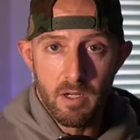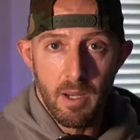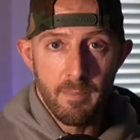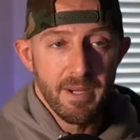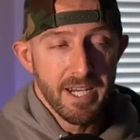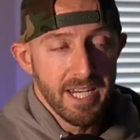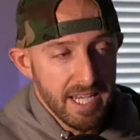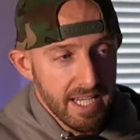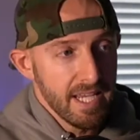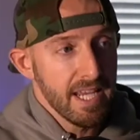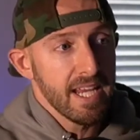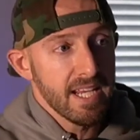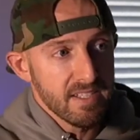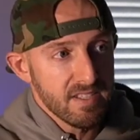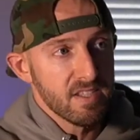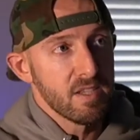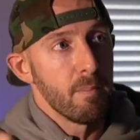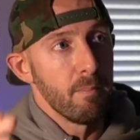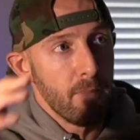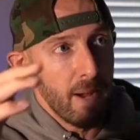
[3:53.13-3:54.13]
I mean, he
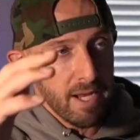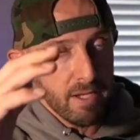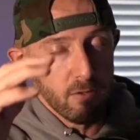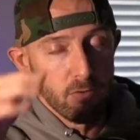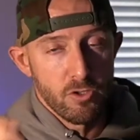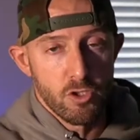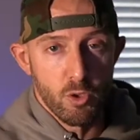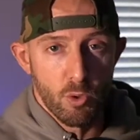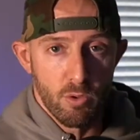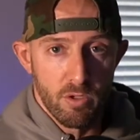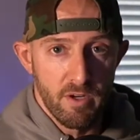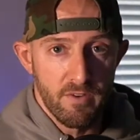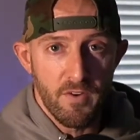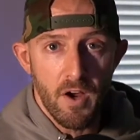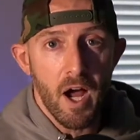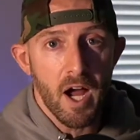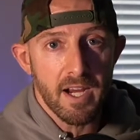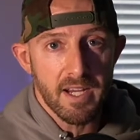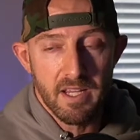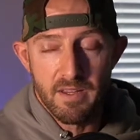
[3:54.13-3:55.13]
is the Michael Jordan of
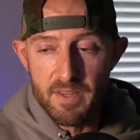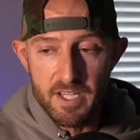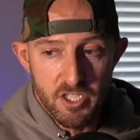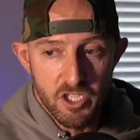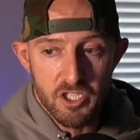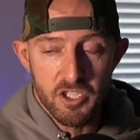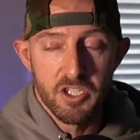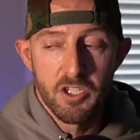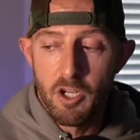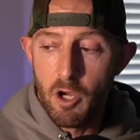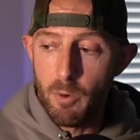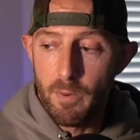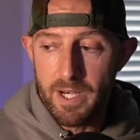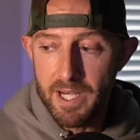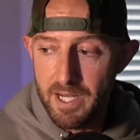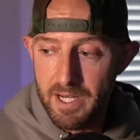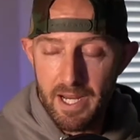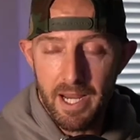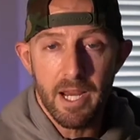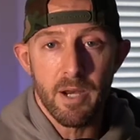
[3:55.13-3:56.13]
hockey. They just know it
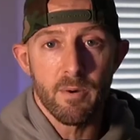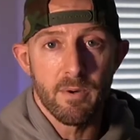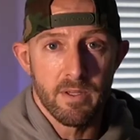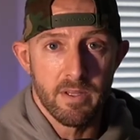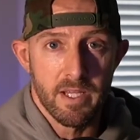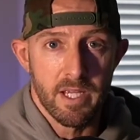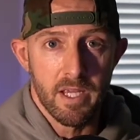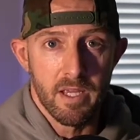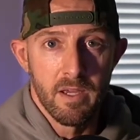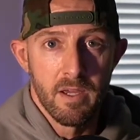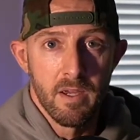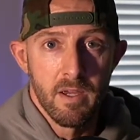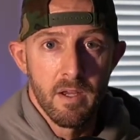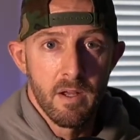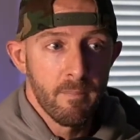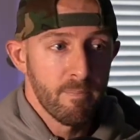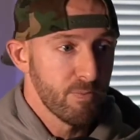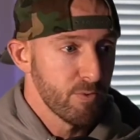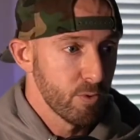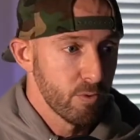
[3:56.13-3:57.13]
inherently
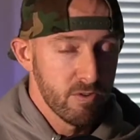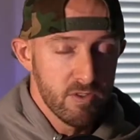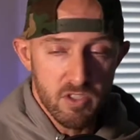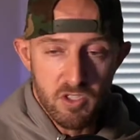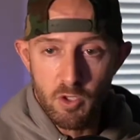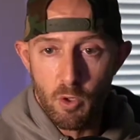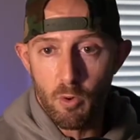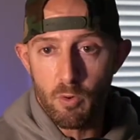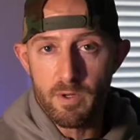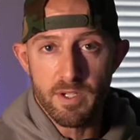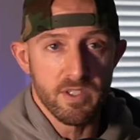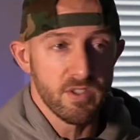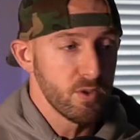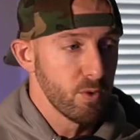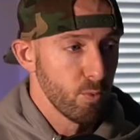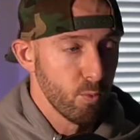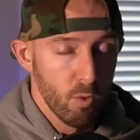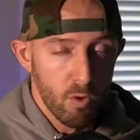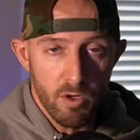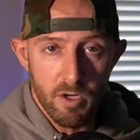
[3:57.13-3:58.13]
through stories,
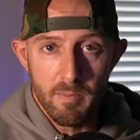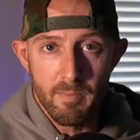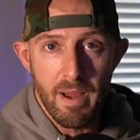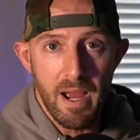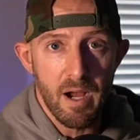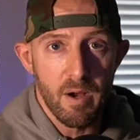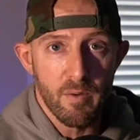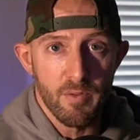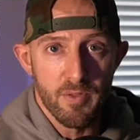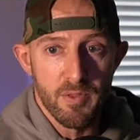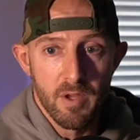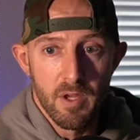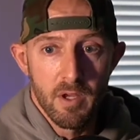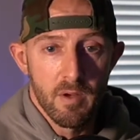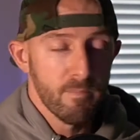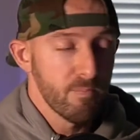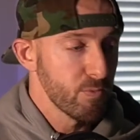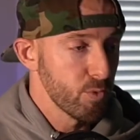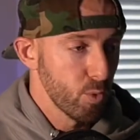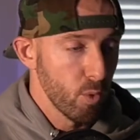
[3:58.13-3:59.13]
through word of mouth,
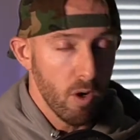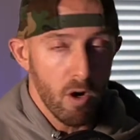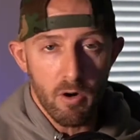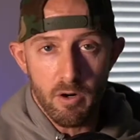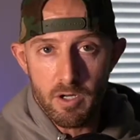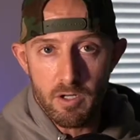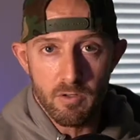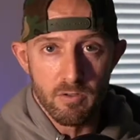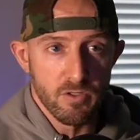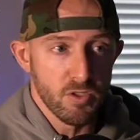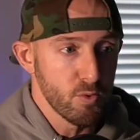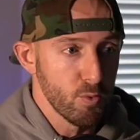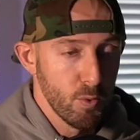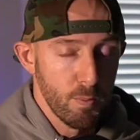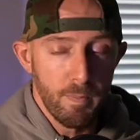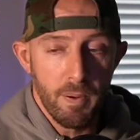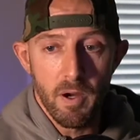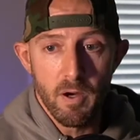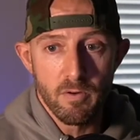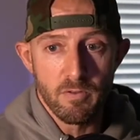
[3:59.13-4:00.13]
through articles, through
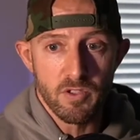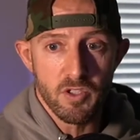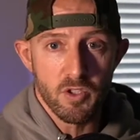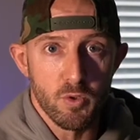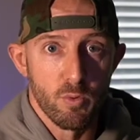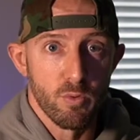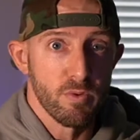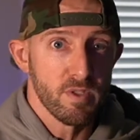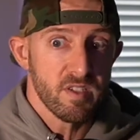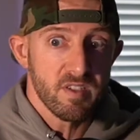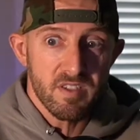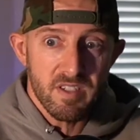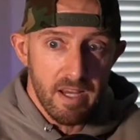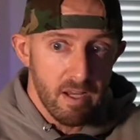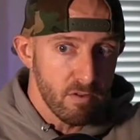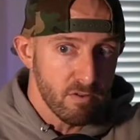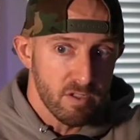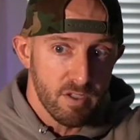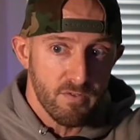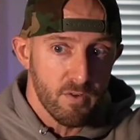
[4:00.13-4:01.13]
posts, the
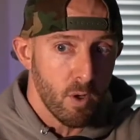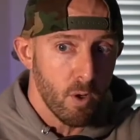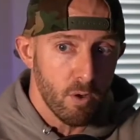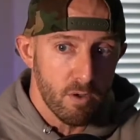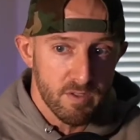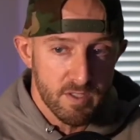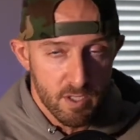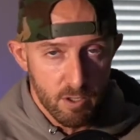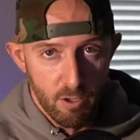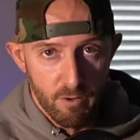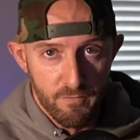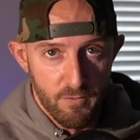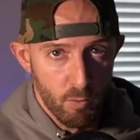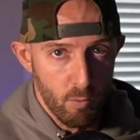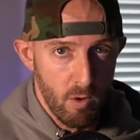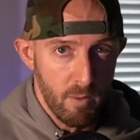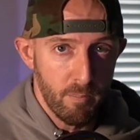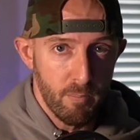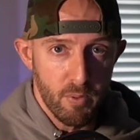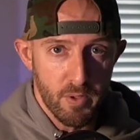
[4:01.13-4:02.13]
sales of cards that go for
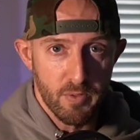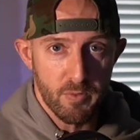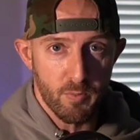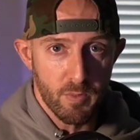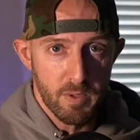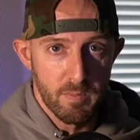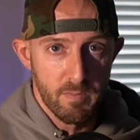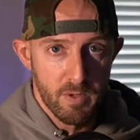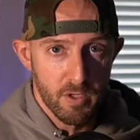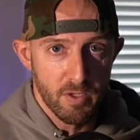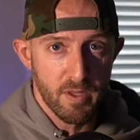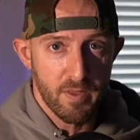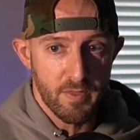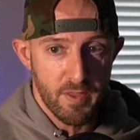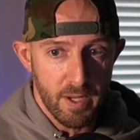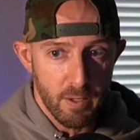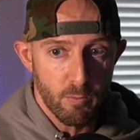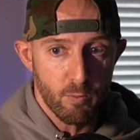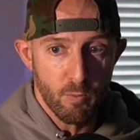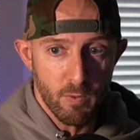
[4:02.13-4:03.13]
$1.3 million.
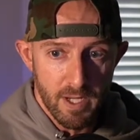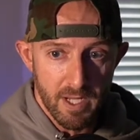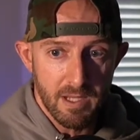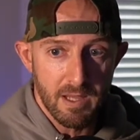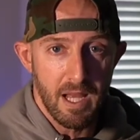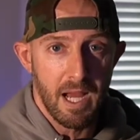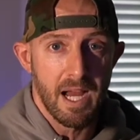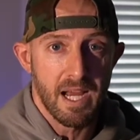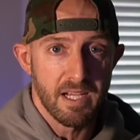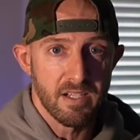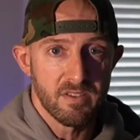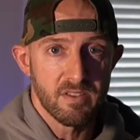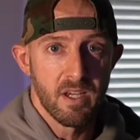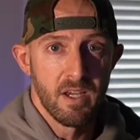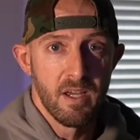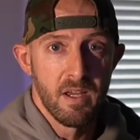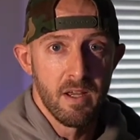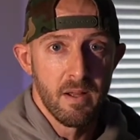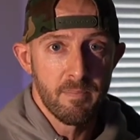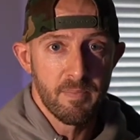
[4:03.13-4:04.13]
They realize
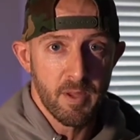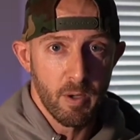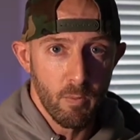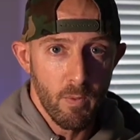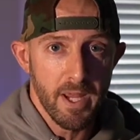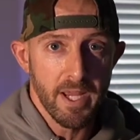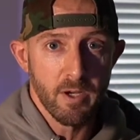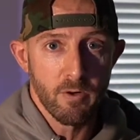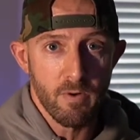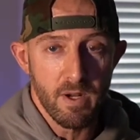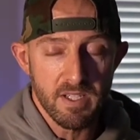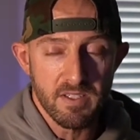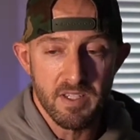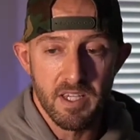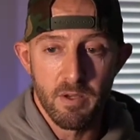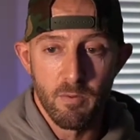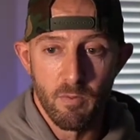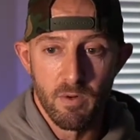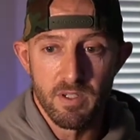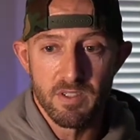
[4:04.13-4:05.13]
that Wayne
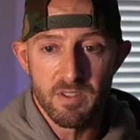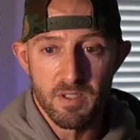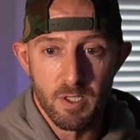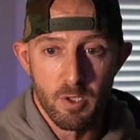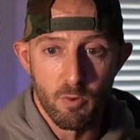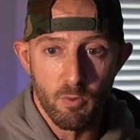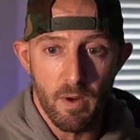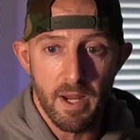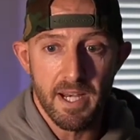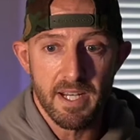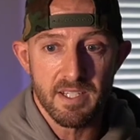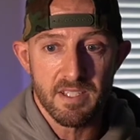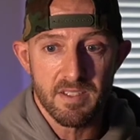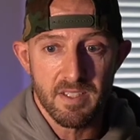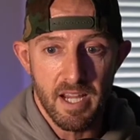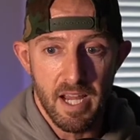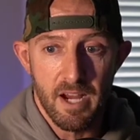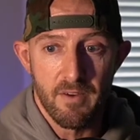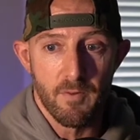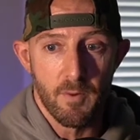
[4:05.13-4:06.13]
Gretzky was the greatest
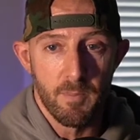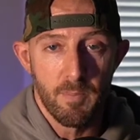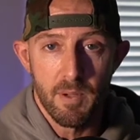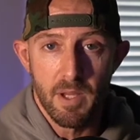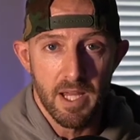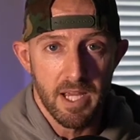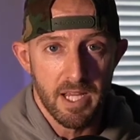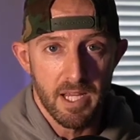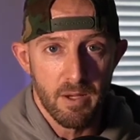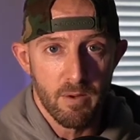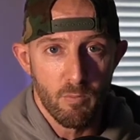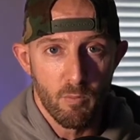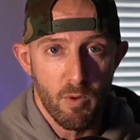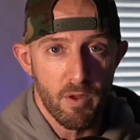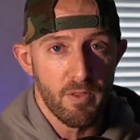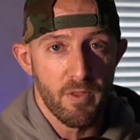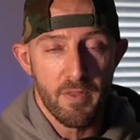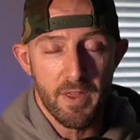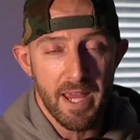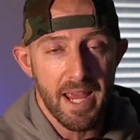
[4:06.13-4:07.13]
to ever play,
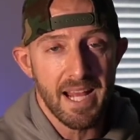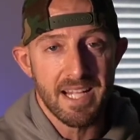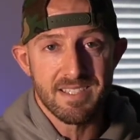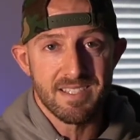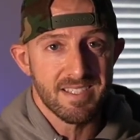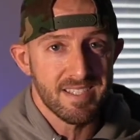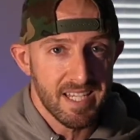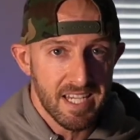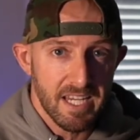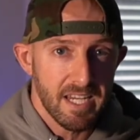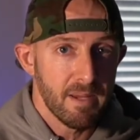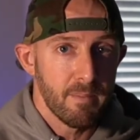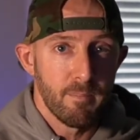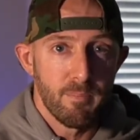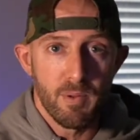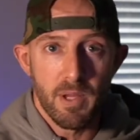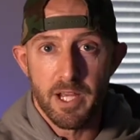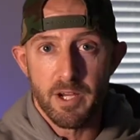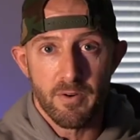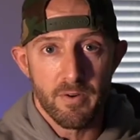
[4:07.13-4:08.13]
whether they had seen him
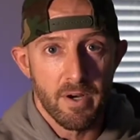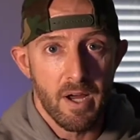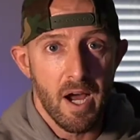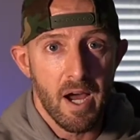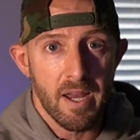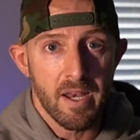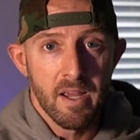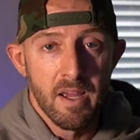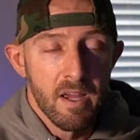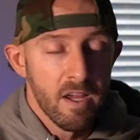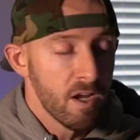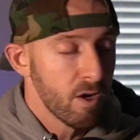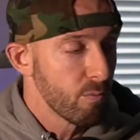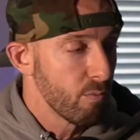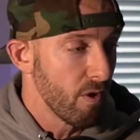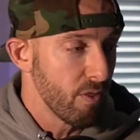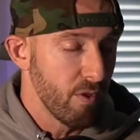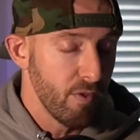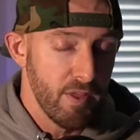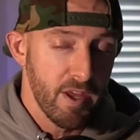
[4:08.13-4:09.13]
play or not,
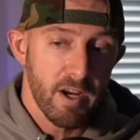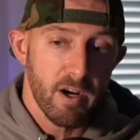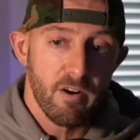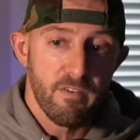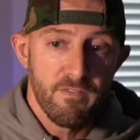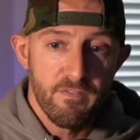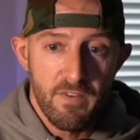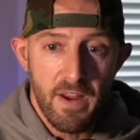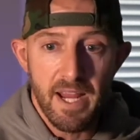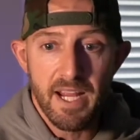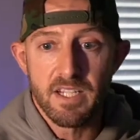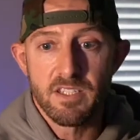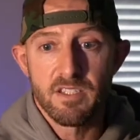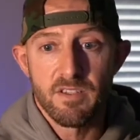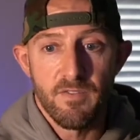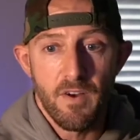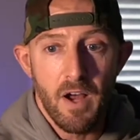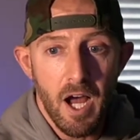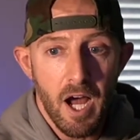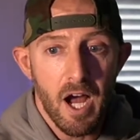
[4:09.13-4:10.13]
whether they are fans
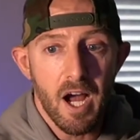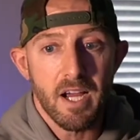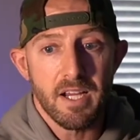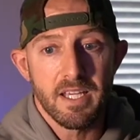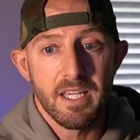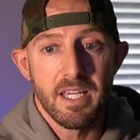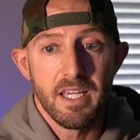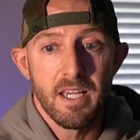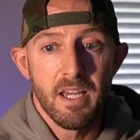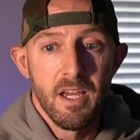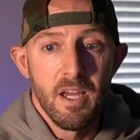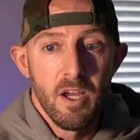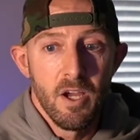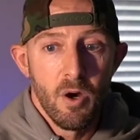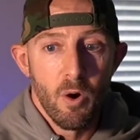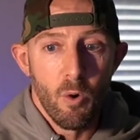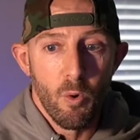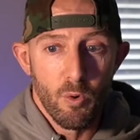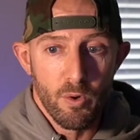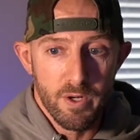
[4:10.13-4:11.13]
of hockey
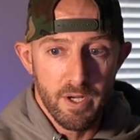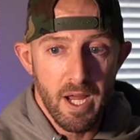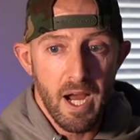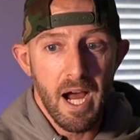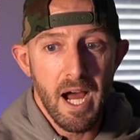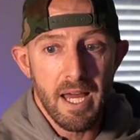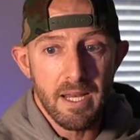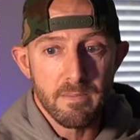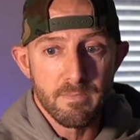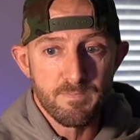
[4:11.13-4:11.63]
or not.